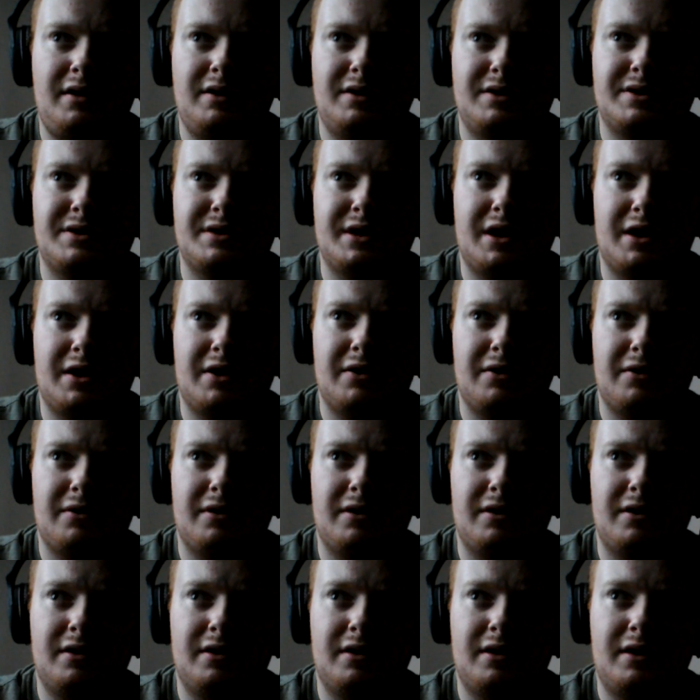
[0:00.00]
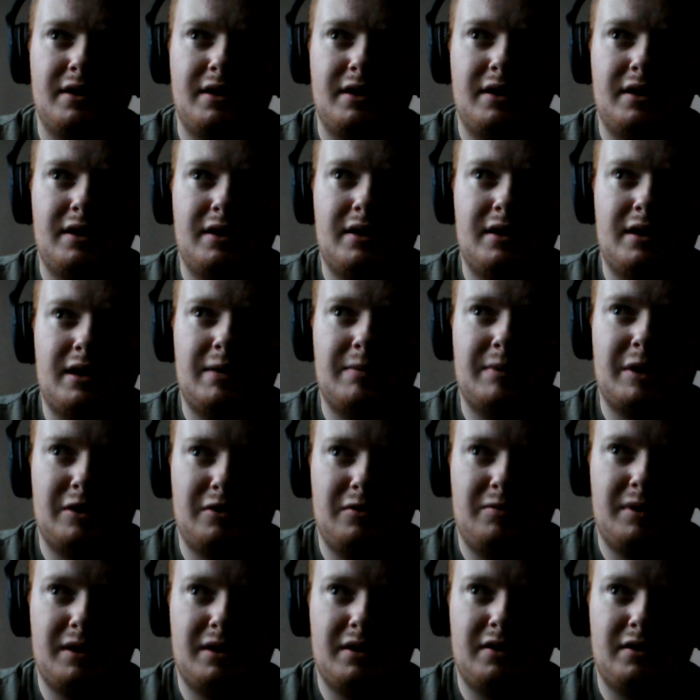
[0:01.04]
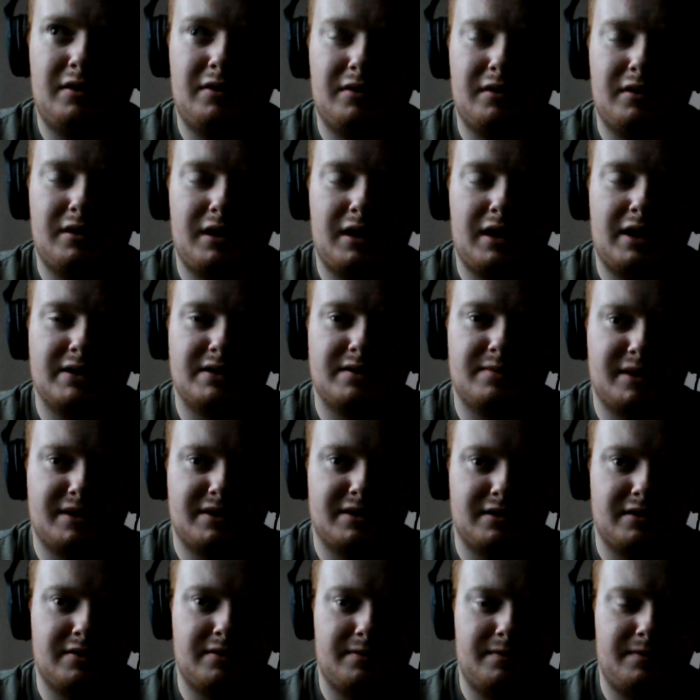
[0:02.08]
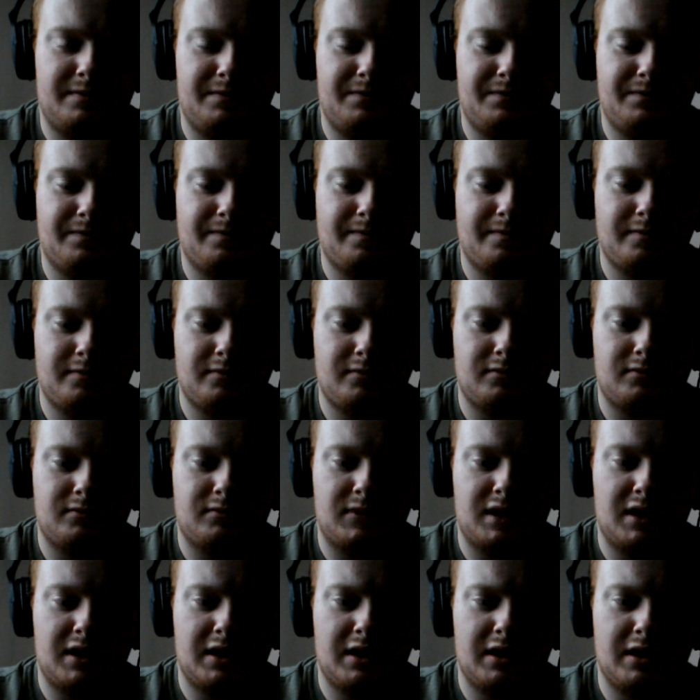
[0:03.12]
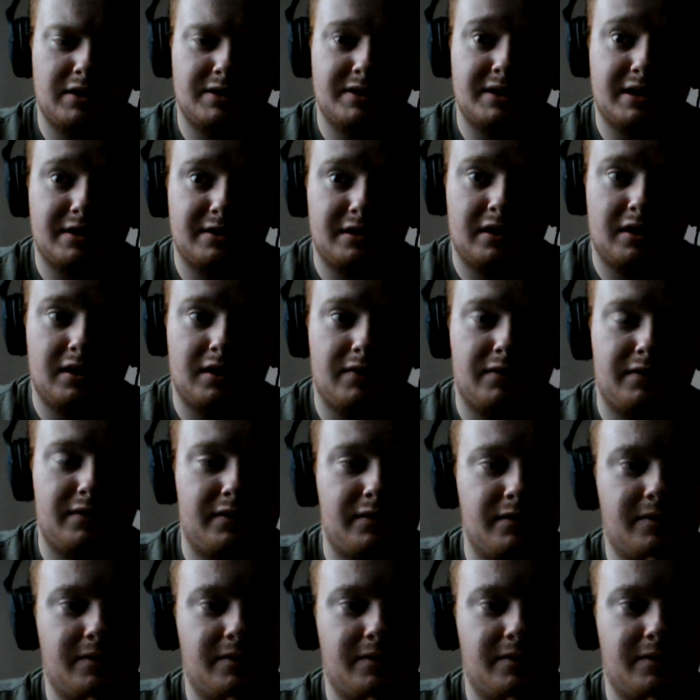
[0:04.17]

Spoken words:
So I'm hoping that he has a better second half